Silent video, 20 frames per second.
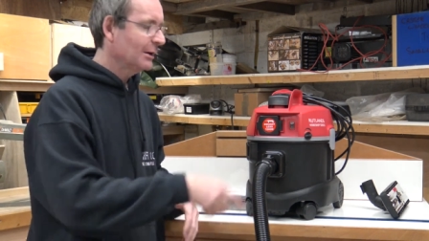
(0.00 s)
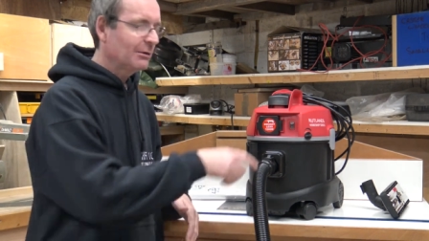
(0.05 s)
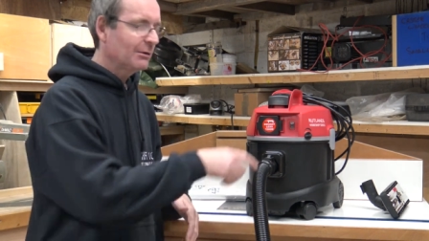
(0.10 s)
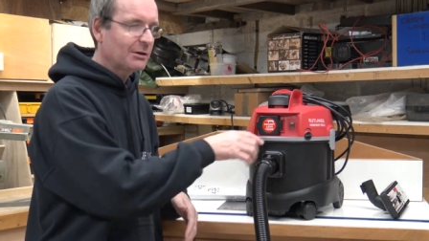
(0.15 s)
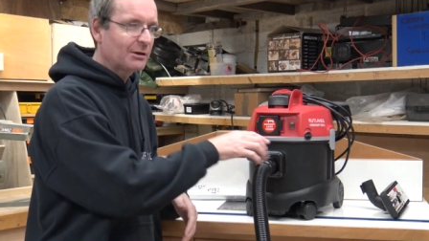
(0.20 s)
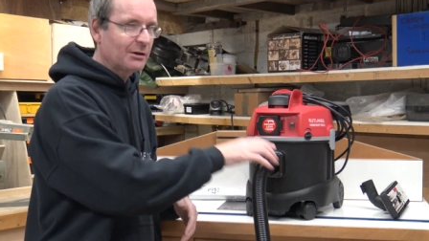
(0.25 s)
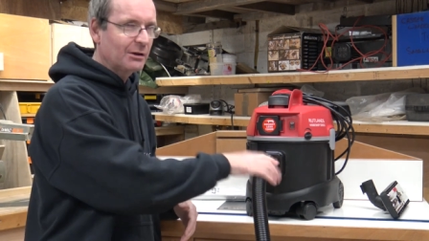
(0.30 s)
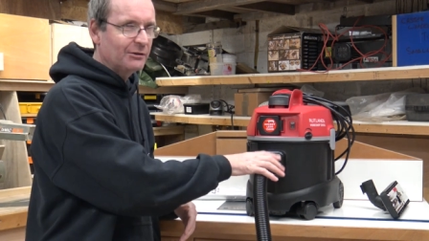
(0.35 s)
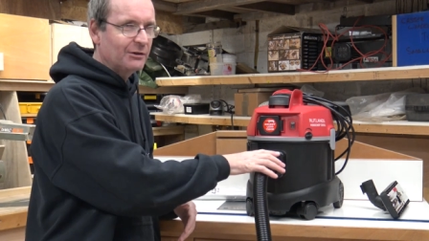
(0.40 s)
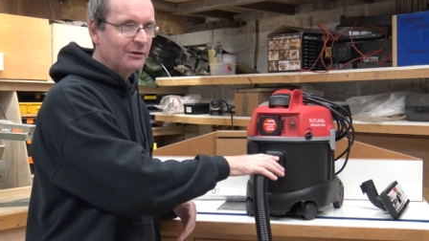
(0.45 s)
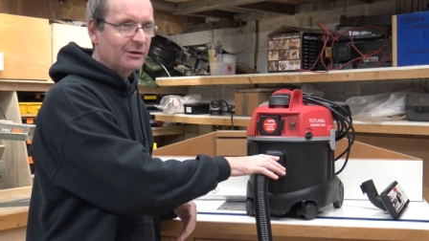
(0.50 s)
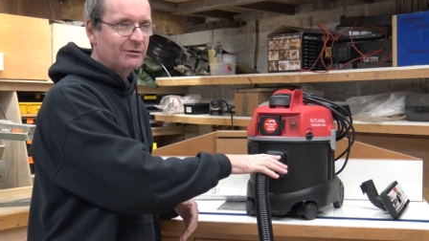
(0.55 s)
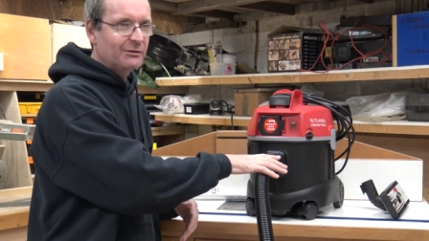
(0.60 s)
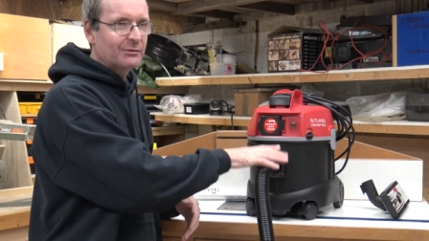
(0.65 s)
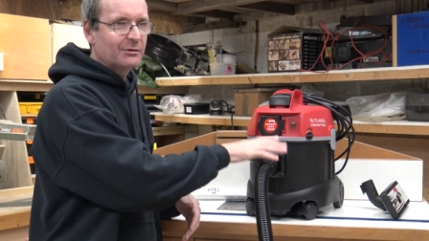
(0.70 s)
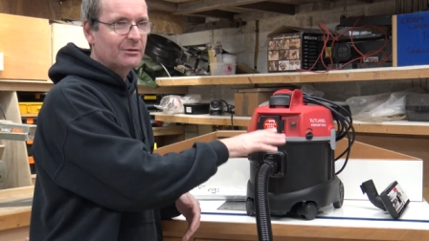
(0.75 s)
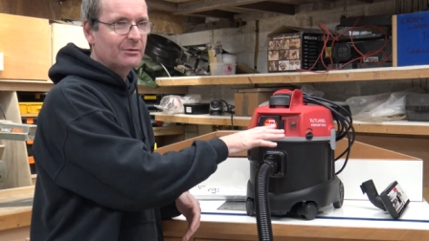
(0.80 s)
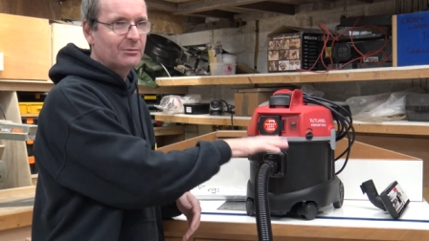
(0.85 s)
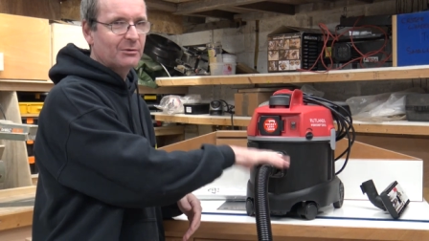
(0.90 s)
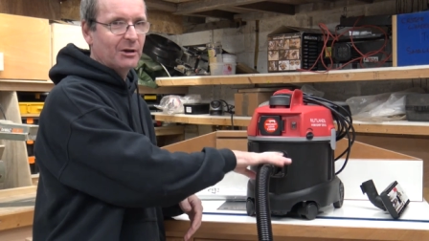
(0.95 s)
because
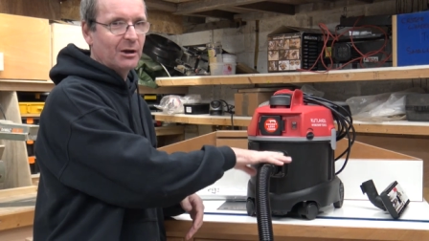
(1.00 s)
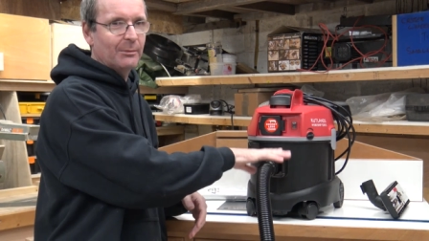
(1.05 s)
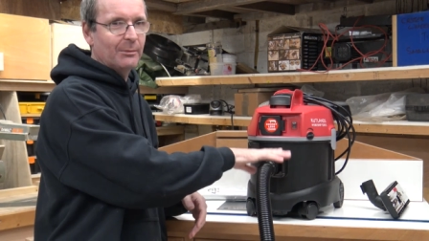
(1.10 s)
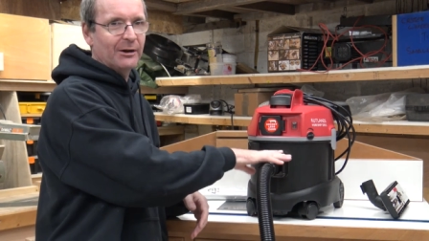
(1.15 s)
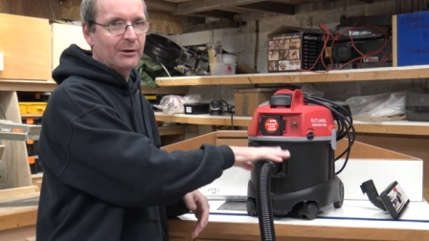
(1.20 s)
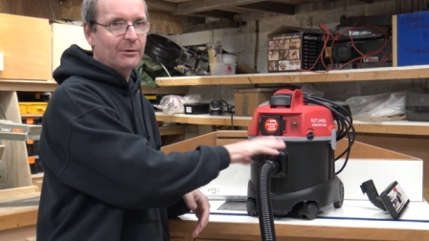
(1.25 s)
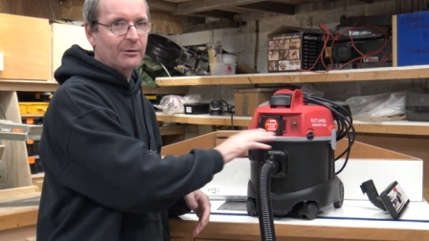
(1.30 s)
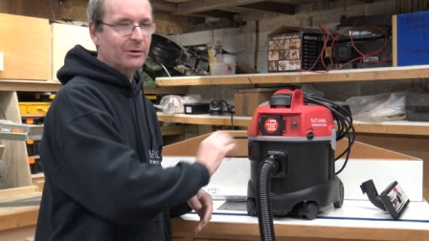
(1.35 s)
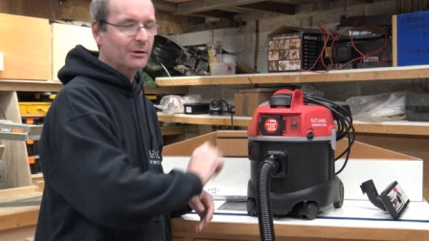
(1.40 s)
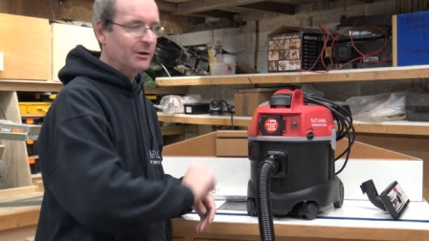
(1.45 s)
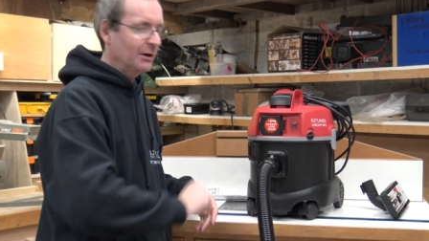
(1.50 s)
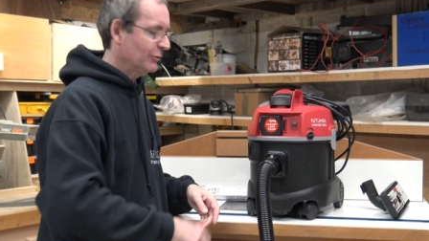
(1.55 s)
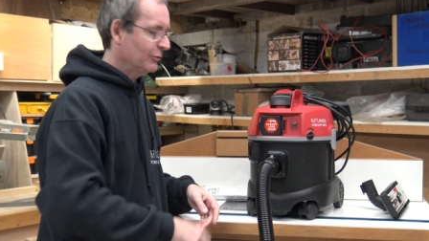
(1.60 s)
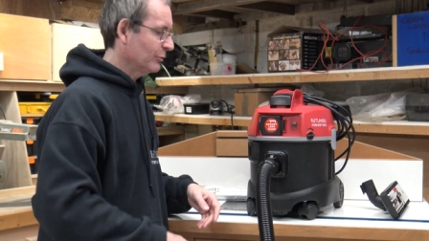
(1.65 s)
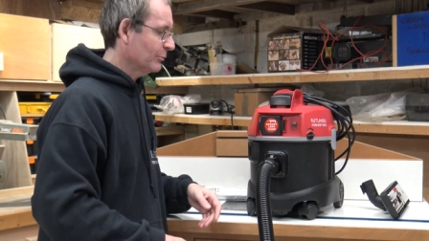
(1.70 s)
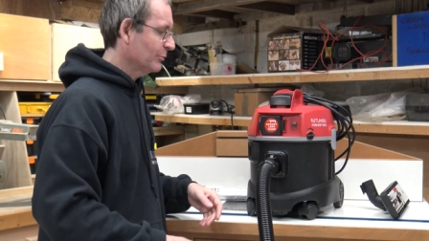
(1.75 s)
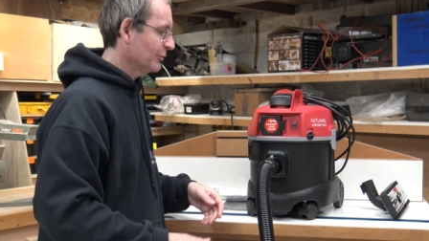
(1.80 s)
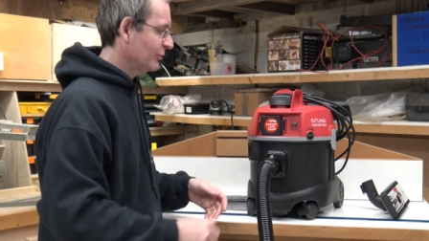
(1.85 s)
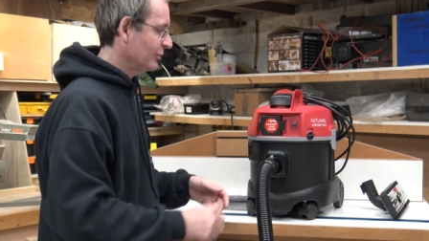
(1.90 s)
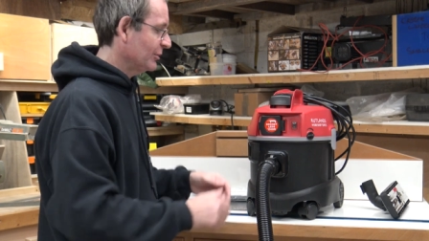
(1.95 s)
it's come out of the
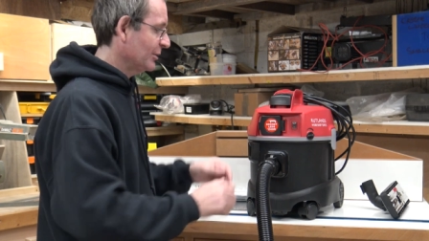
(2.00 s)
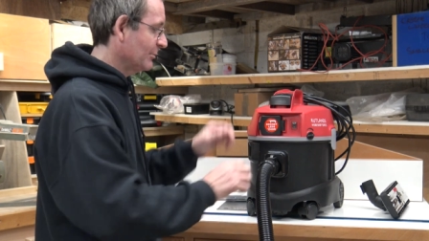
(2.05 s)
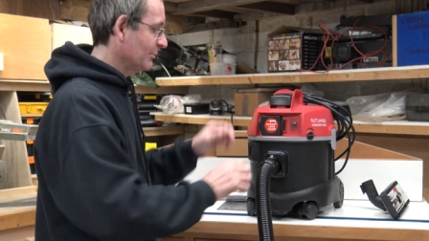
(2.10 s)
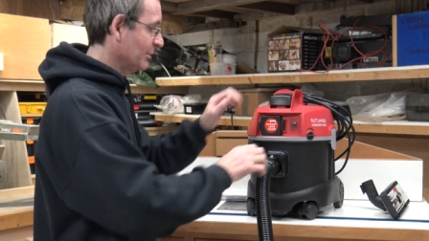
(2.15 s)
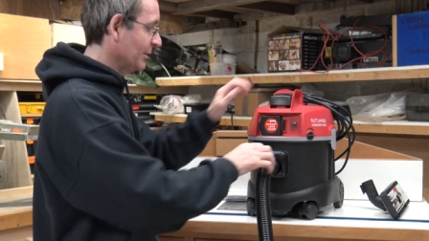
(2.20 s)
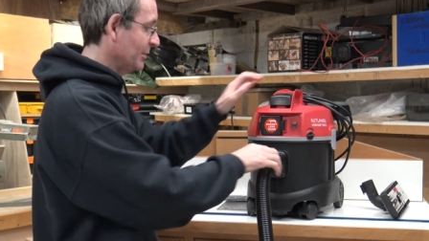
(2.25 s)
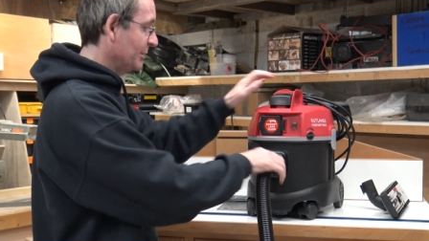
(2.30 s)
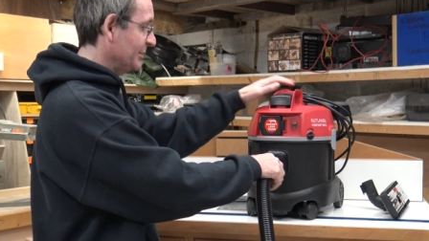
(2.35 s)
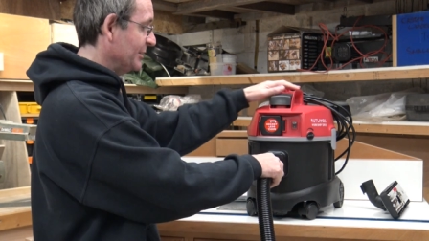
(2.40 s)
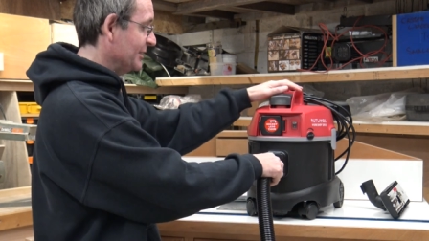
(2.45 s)
actual machine but